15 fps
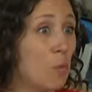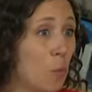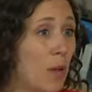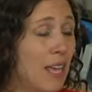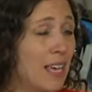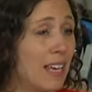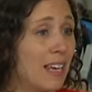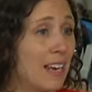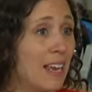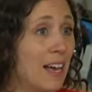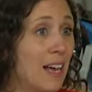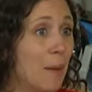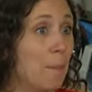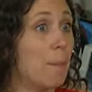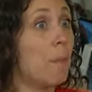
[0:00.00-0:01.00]
win
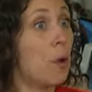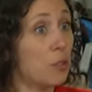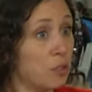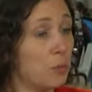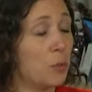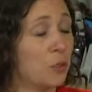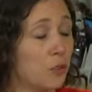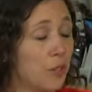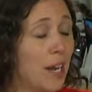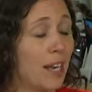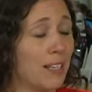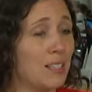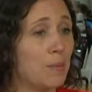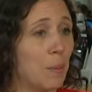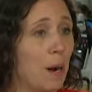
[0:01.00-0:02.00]
uh, multiple
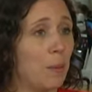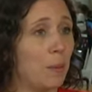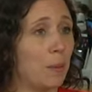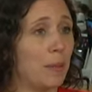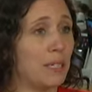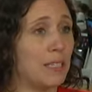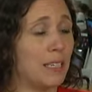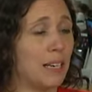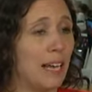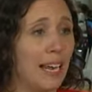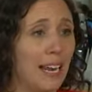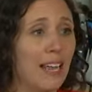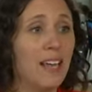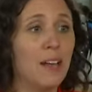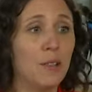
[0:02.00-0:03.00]
states, probably
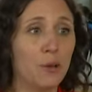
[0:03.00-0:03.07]
tonight,